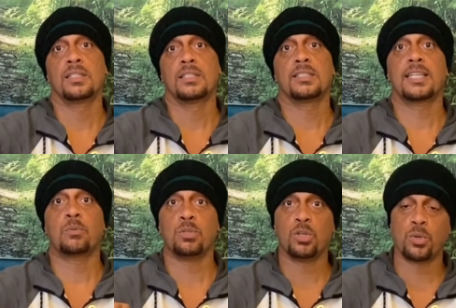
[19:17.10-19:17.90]
Just like
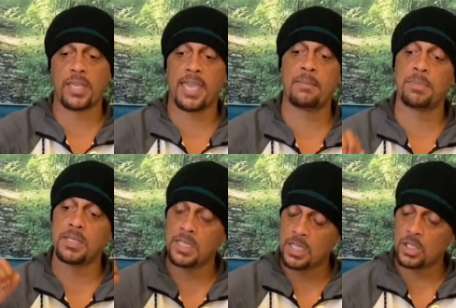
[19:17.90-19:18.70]
when you go
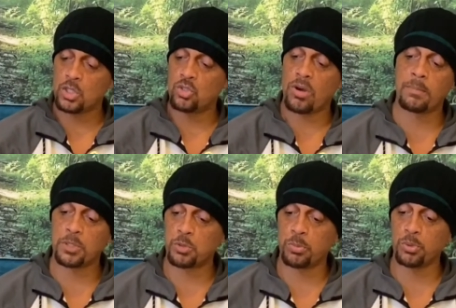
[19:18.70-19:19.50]
camping, you drop a
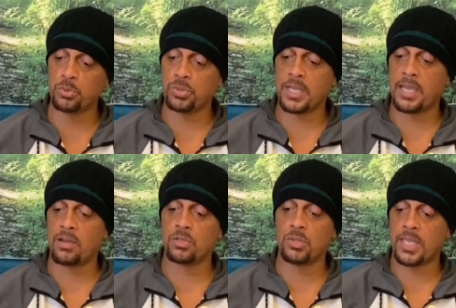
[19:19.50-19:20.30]
spoon
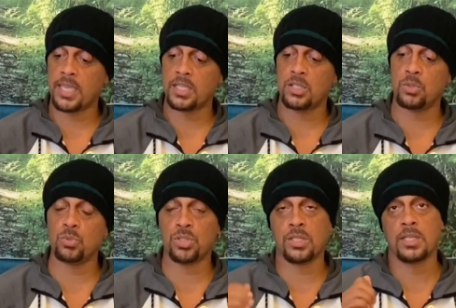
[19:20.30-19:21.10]
down, you can't
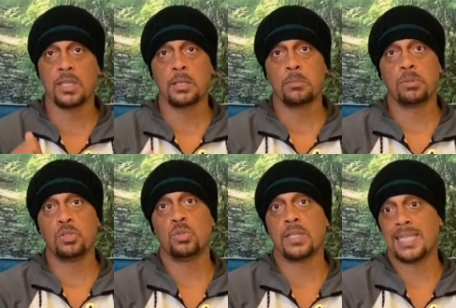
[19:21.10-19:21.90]
use it, but
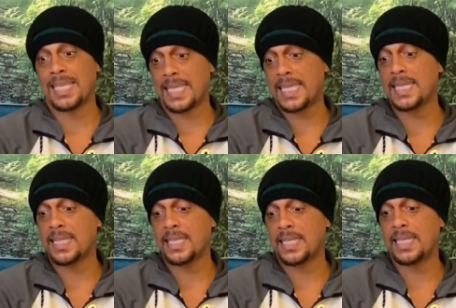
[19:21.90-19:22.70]
you can heat
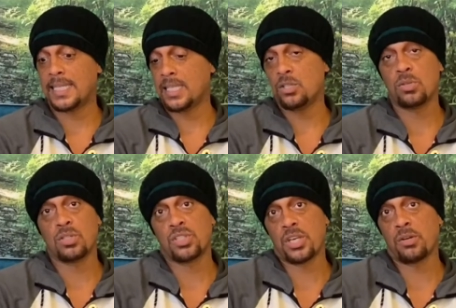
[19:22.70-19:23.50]
it and then you can
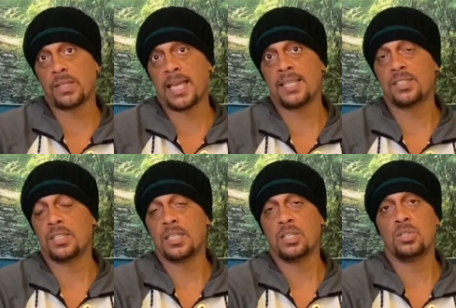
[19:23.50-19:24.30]
sterilize
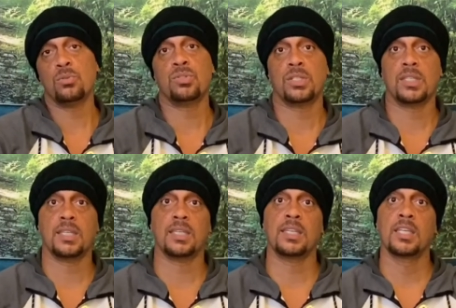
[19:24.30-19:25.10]
it and use it
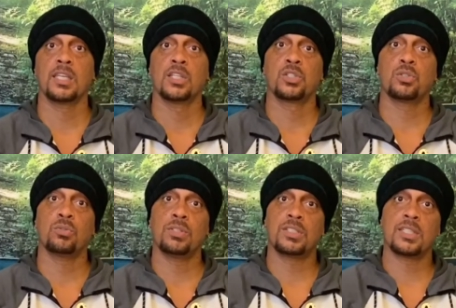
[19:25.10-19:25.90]
again. So
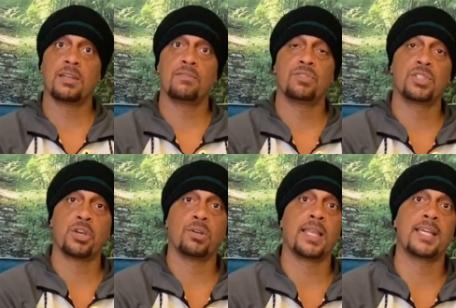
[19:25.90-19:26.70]
instead of
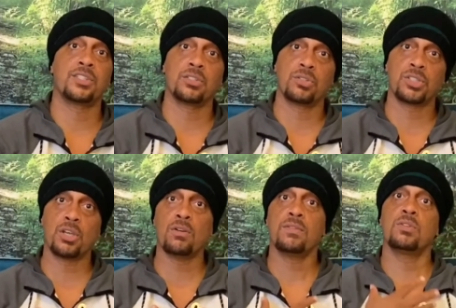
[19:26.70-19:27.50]
sterilizing
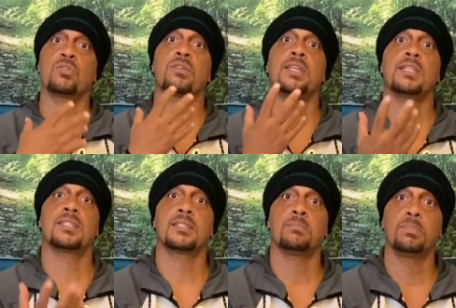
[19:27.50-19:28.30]
yourself, you create
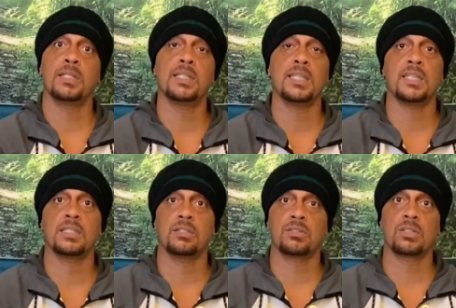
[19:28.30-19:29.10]
stability
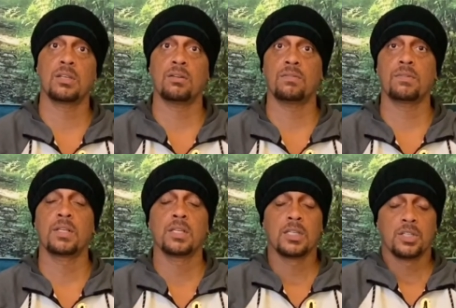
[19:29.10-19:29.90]
in yourself.
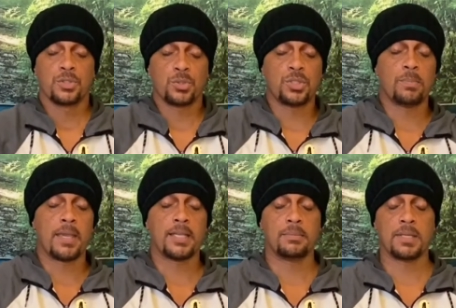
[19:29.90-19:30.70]
So sit
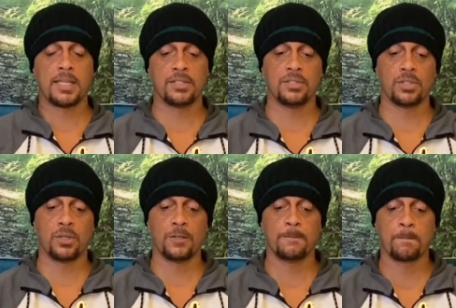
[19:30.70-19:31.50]
back up nice and
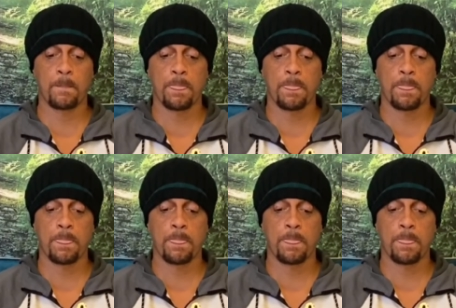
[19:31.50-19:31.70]
tall.